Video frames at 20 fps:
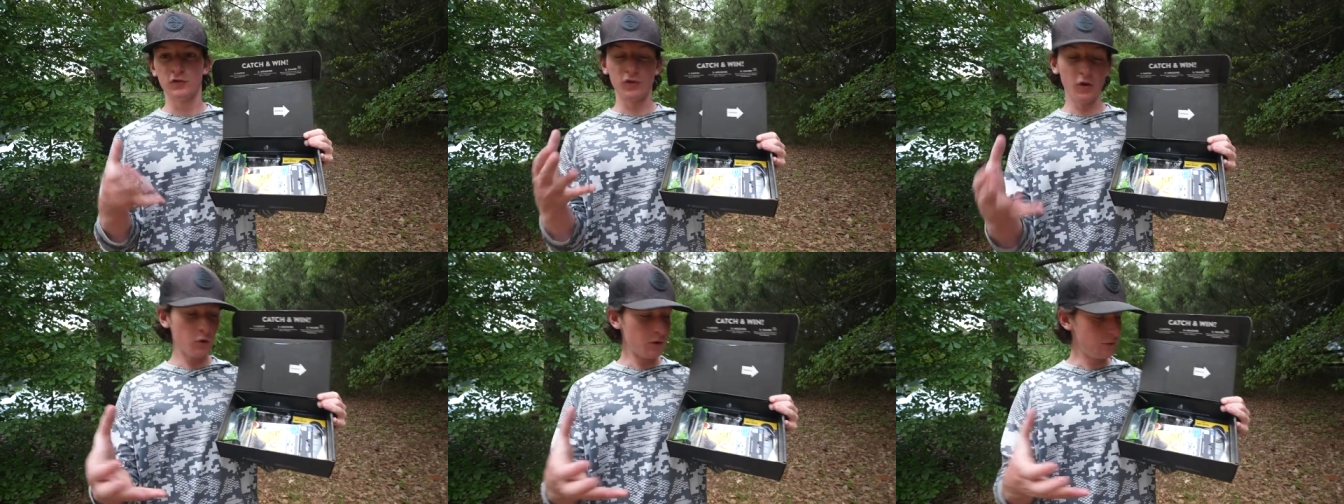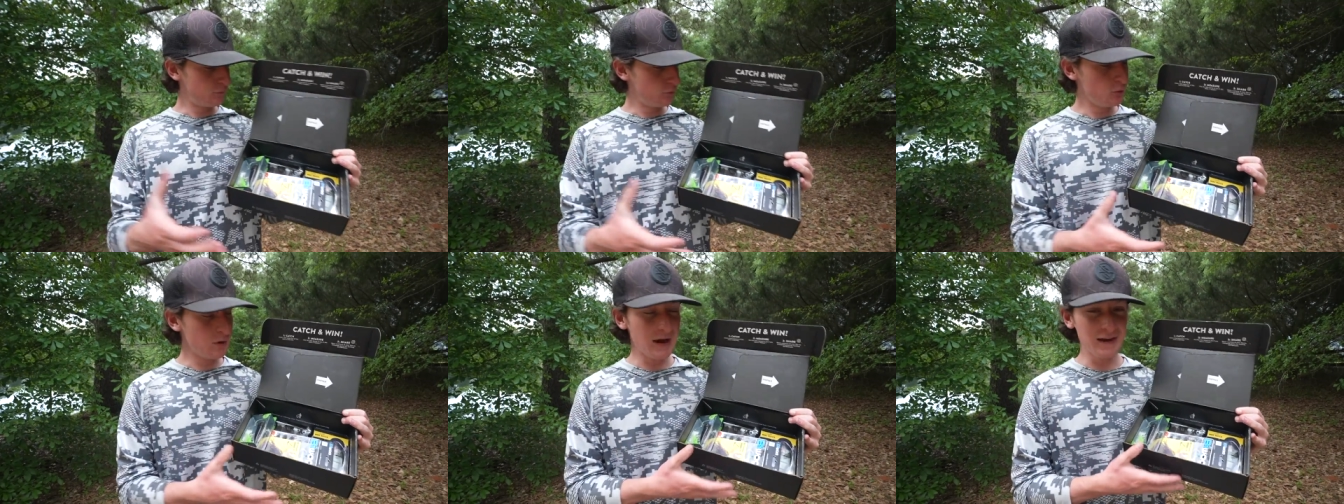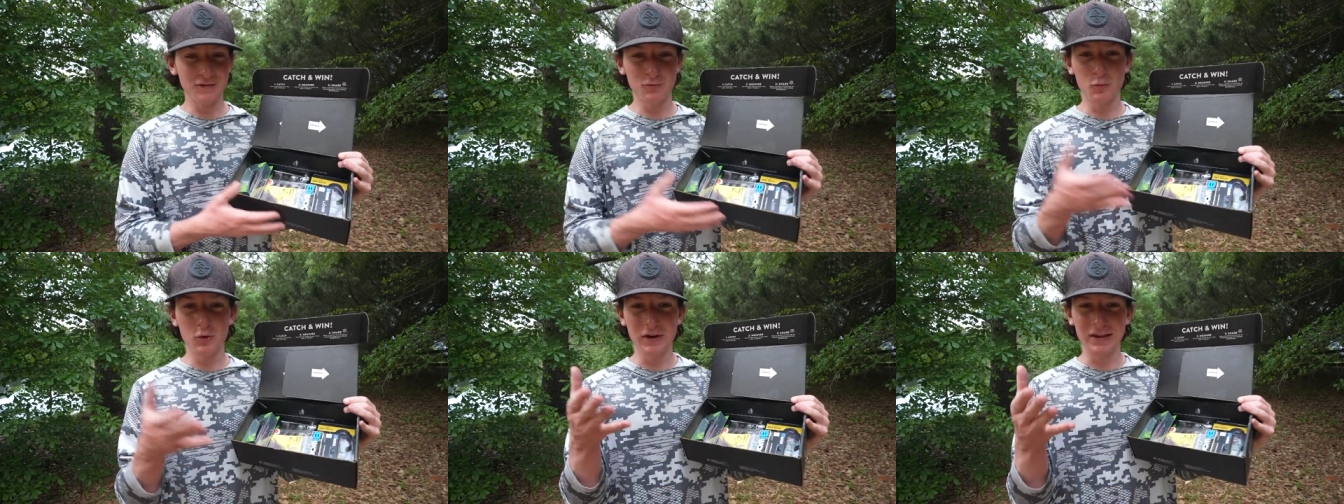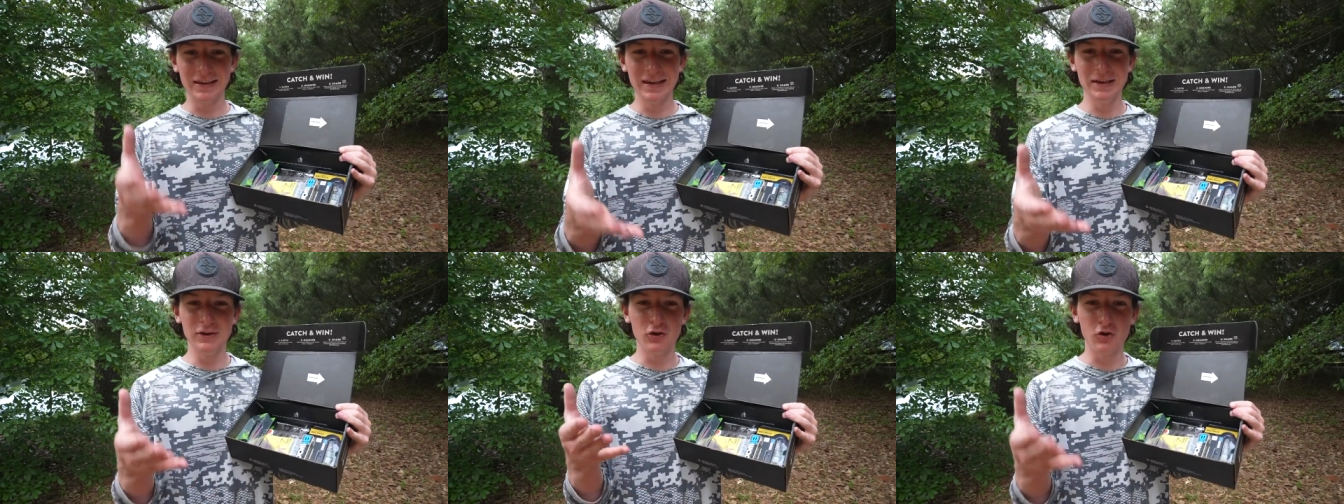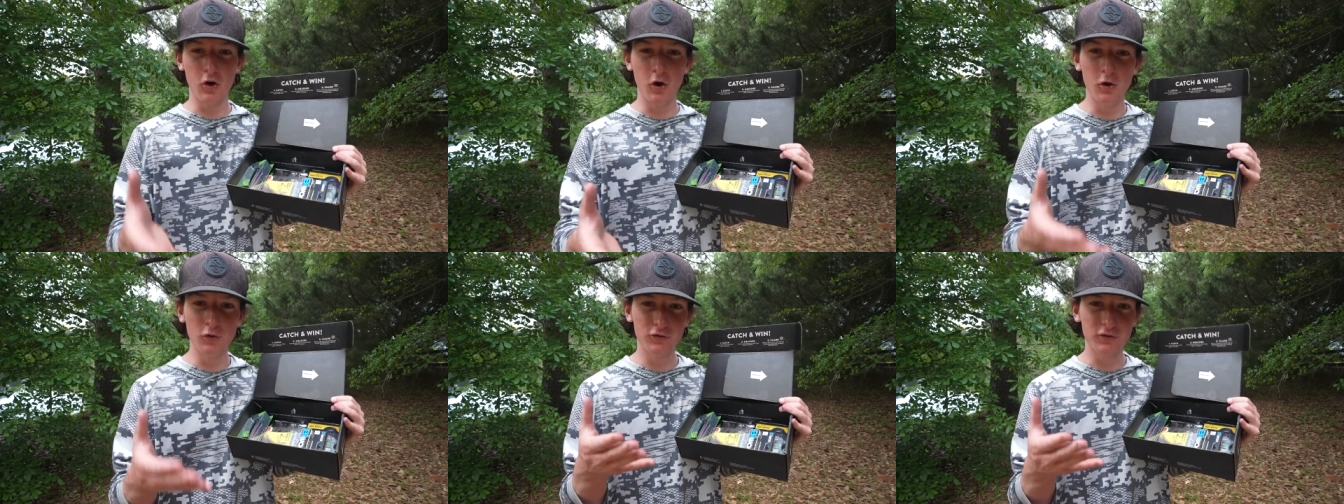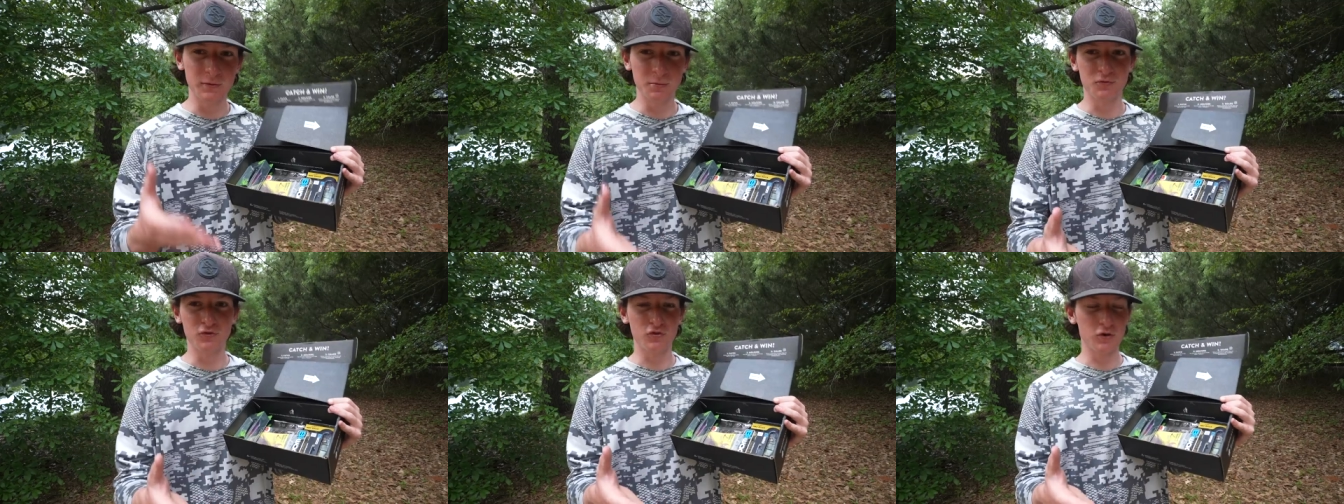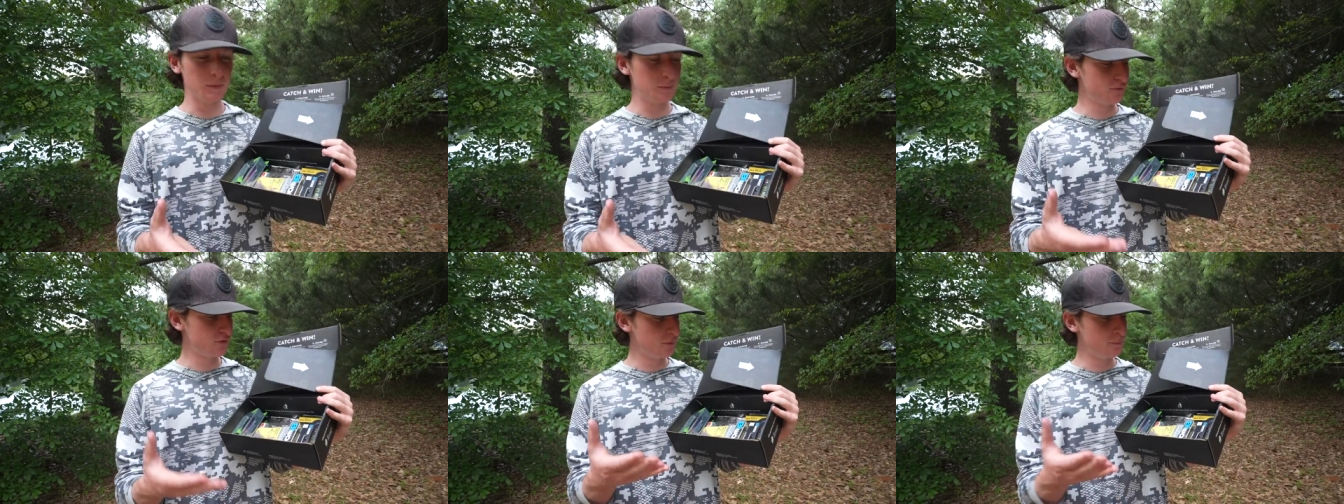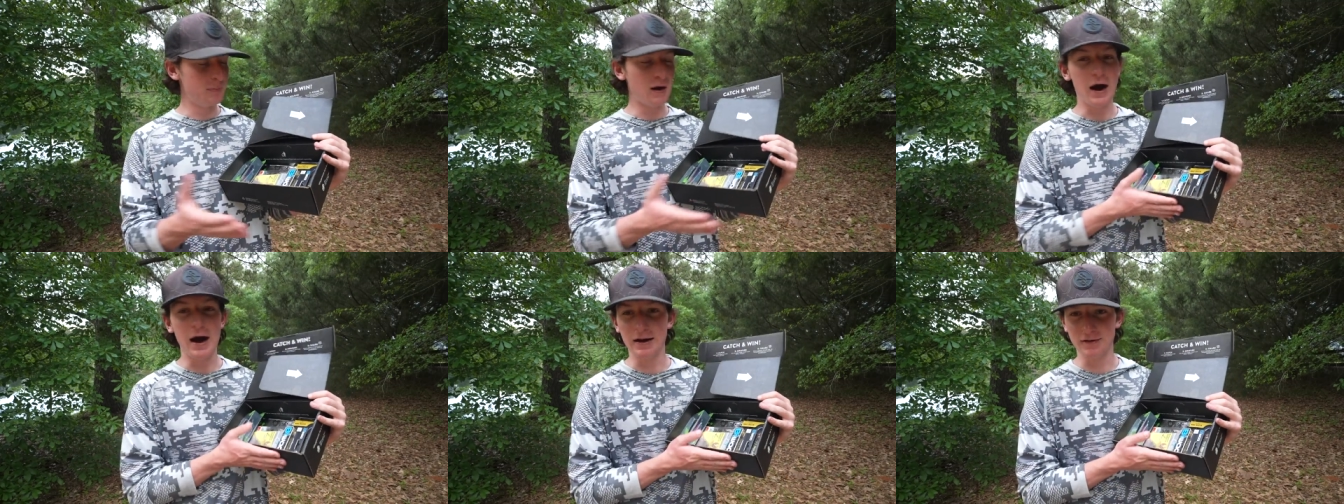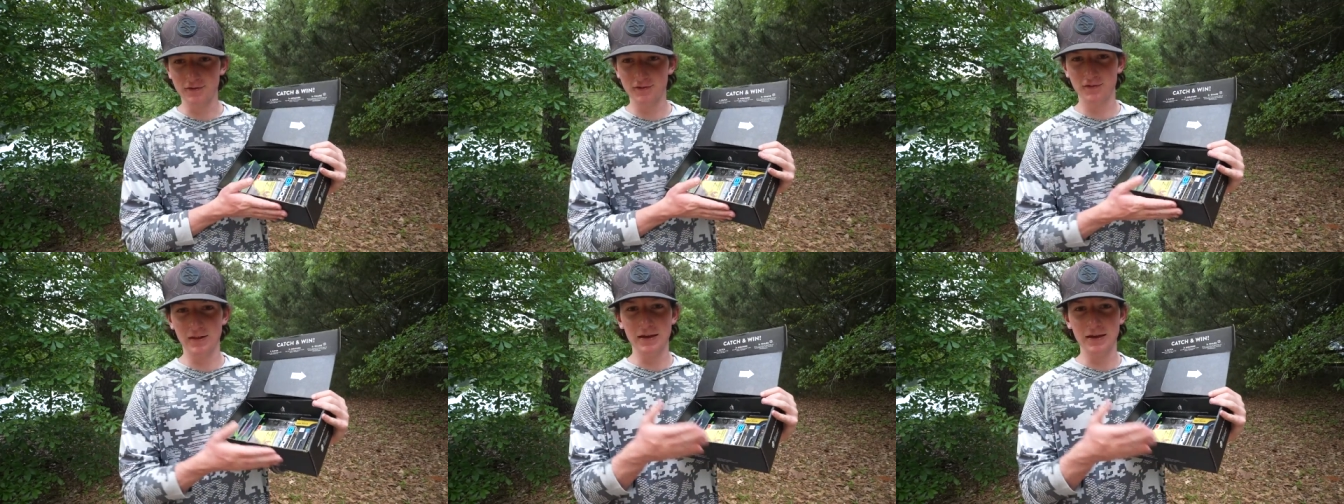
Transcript: So if you guys want to get your own subscription box,